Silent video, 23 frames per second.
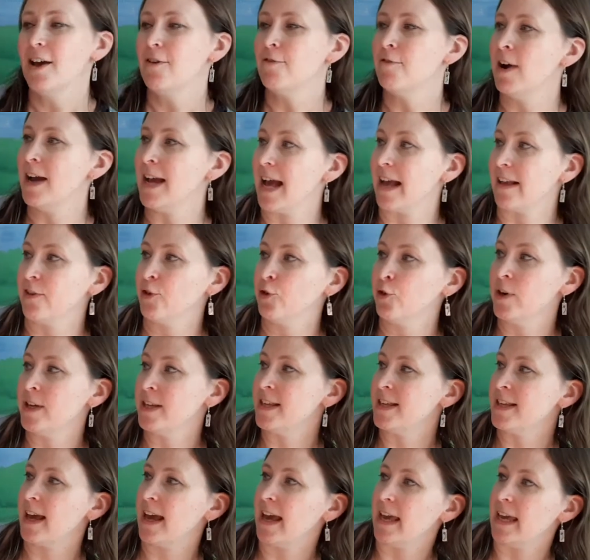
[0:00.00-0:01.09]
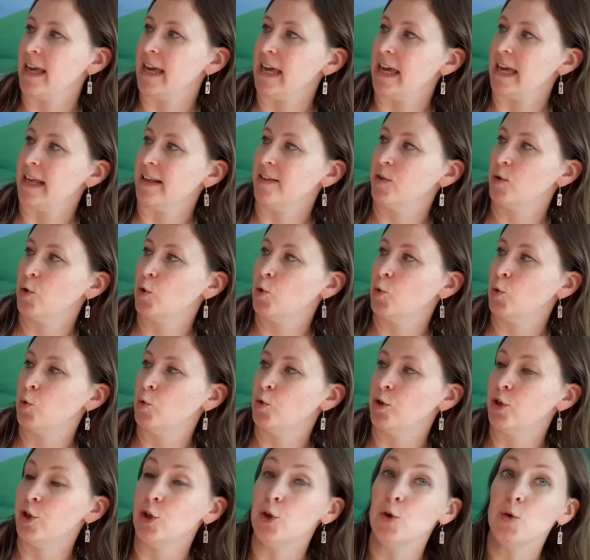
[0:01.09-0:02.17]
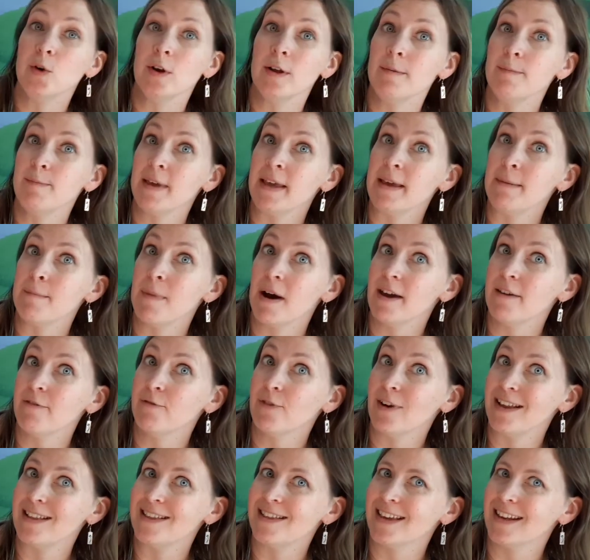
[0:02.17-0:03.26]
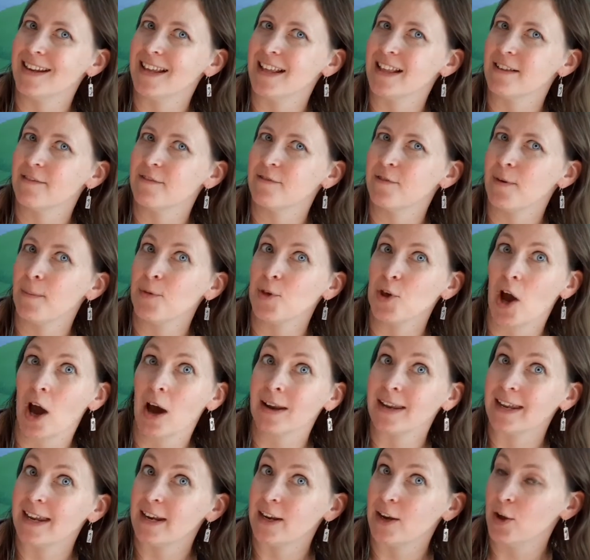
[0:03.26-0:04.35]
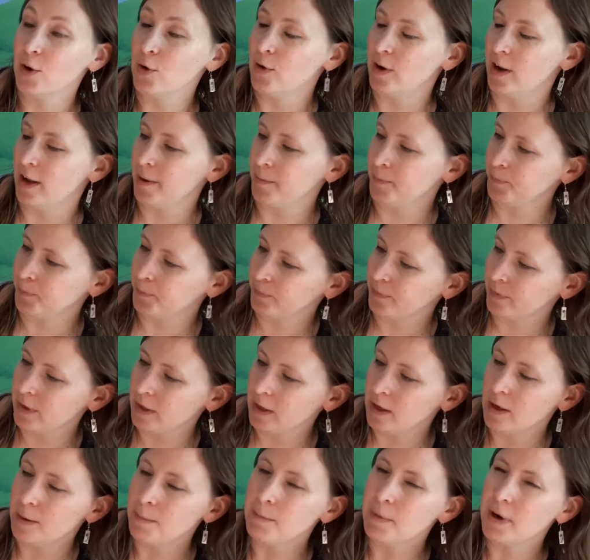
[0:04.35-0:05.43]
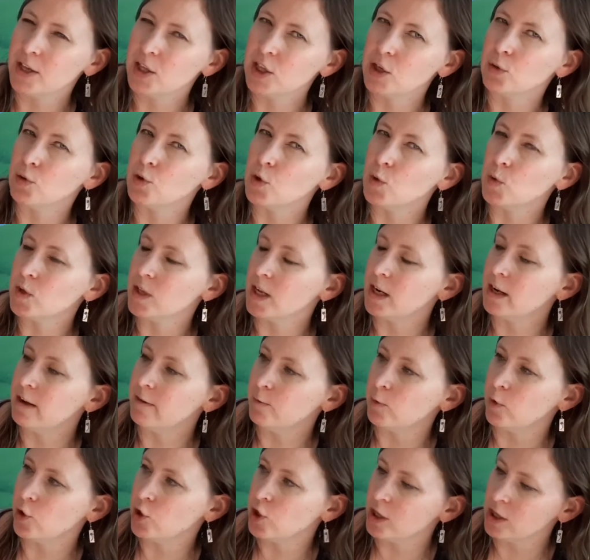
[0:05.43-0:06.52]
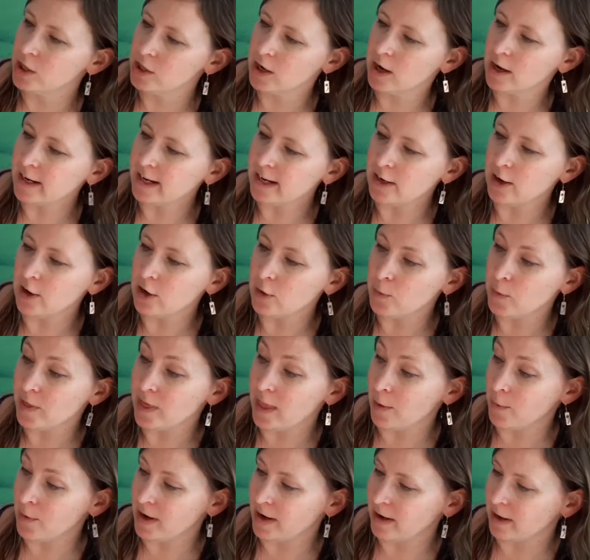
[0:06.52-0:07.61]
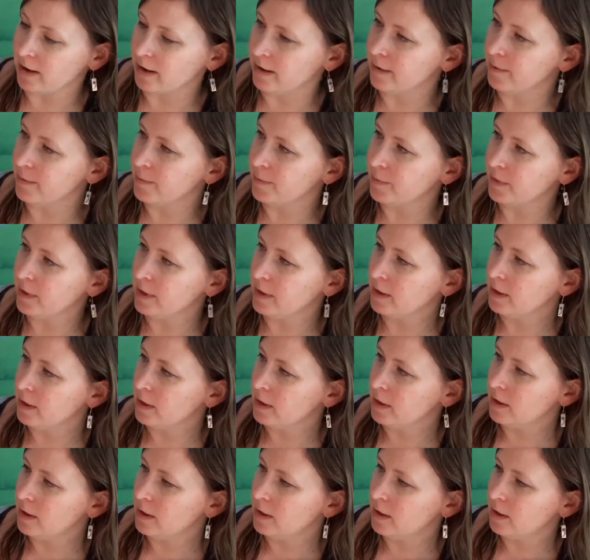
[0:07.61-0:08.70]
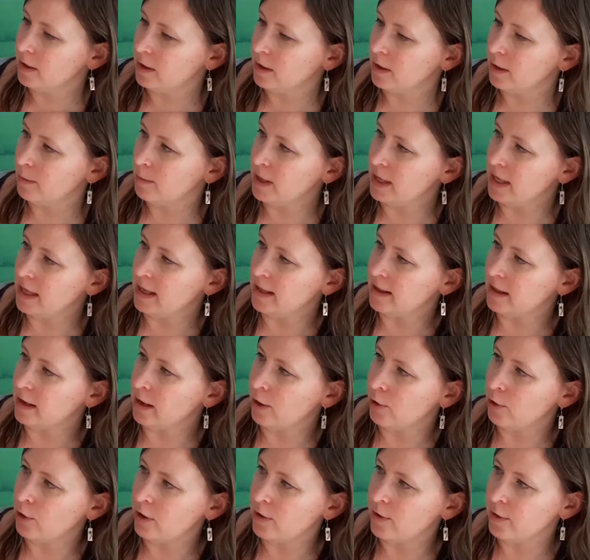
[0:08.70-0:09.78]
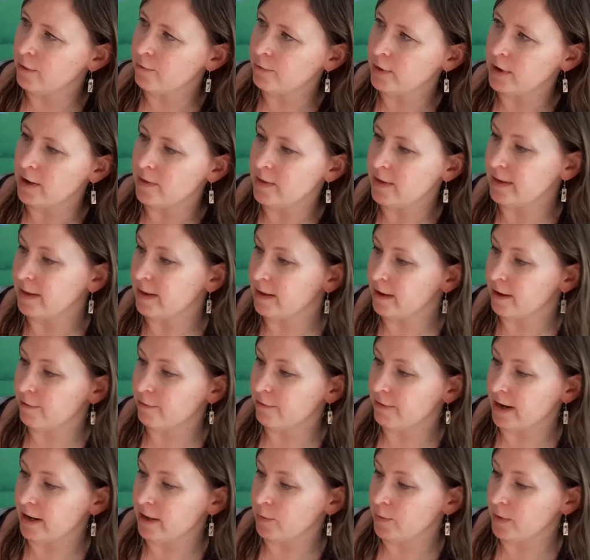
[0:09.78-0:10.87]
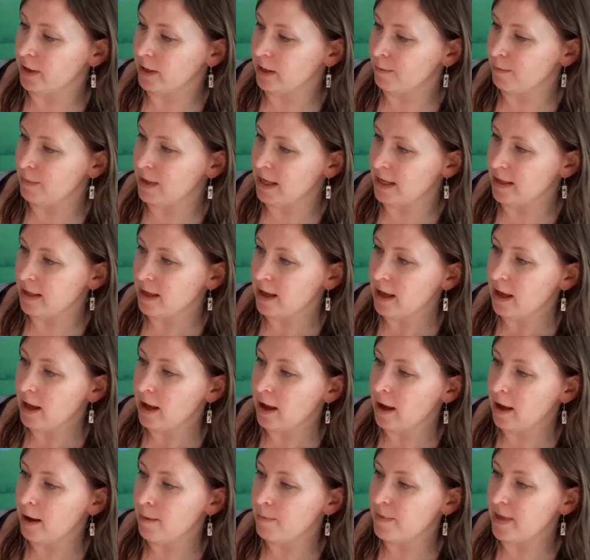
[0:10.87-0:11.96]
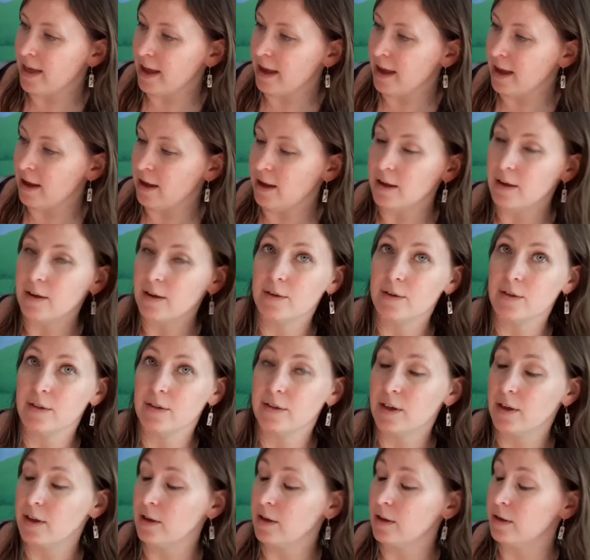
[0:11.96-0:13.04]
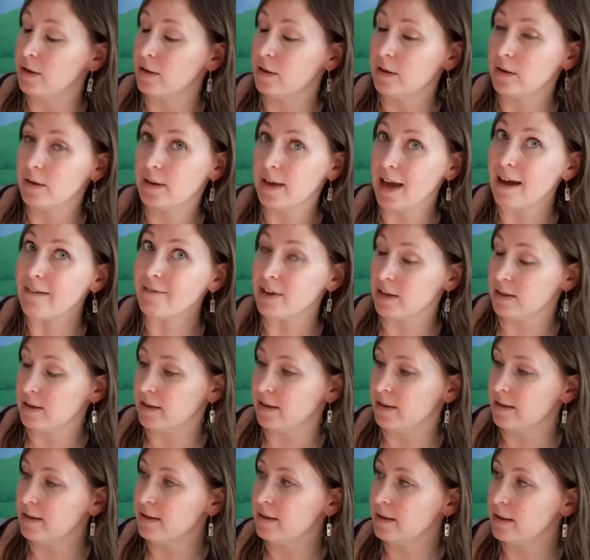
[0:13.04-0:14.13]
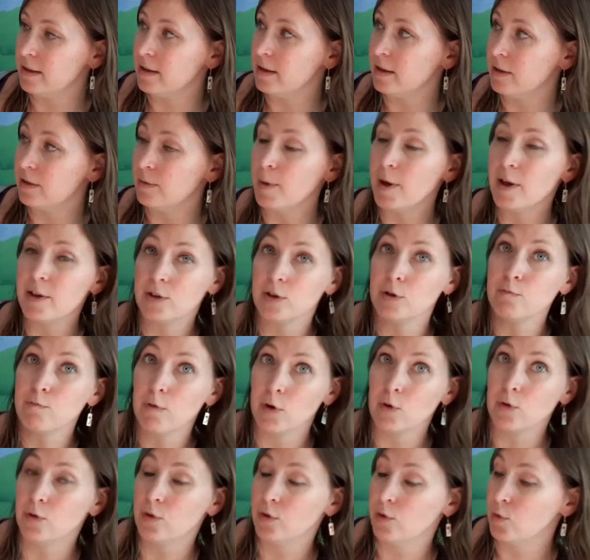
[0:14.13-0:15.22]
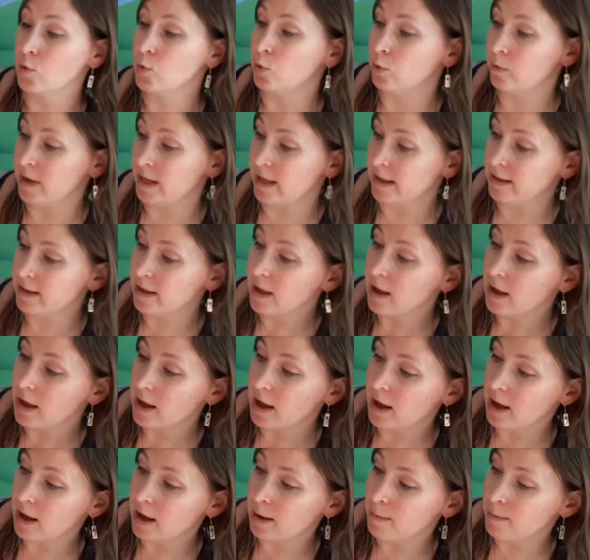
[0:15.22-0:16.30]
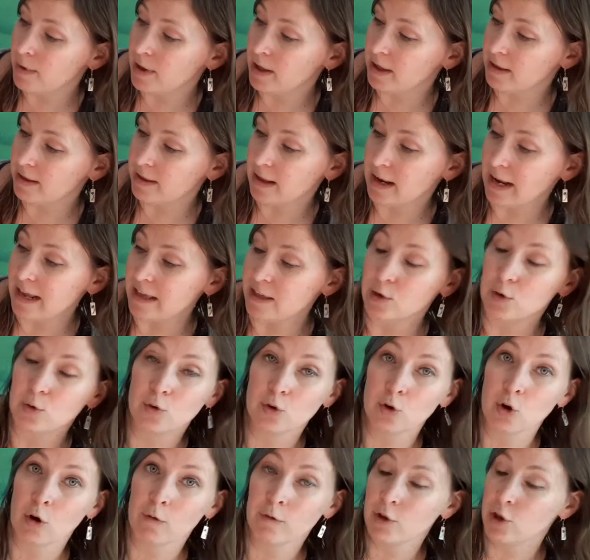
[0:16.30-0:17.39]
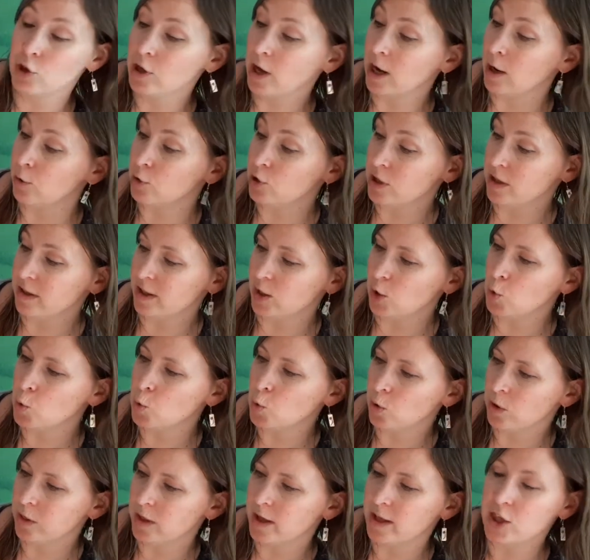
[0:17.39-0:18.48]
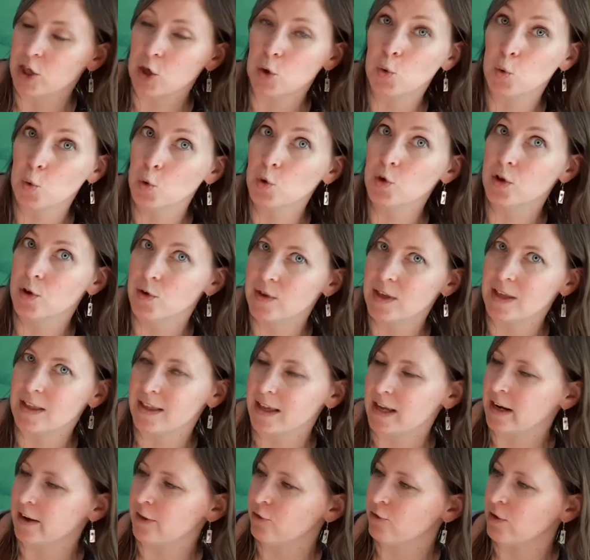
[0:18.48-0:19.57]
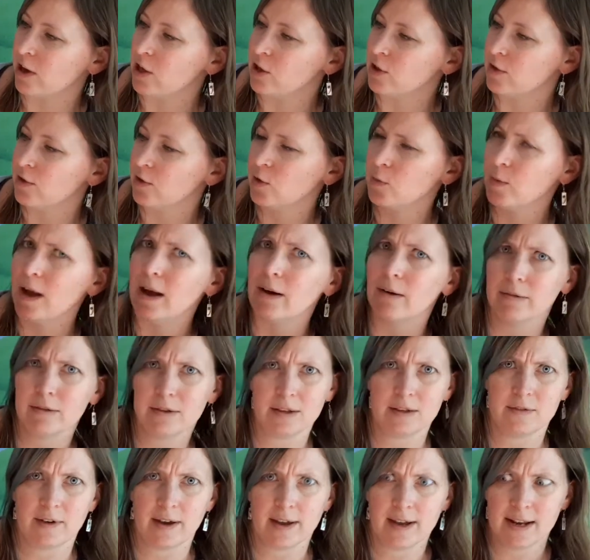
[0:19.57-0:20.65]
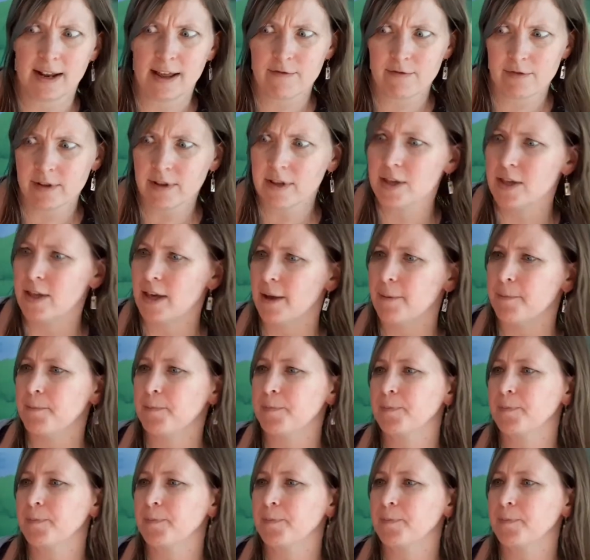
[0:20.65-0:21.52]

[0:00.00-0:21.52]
Right, our story today is called You Can Be My Friend and it's from Charlie and Lola. My children used to love watching Charlie and Lola when they were little. Um, here's Lola at the front and this is her friend who we're going to meet. Um, they're the characters, the person who wrote the stories um, is a lady called Lauren Child. She's the author and she also did the illustrations as well. She's very clever, isn't she?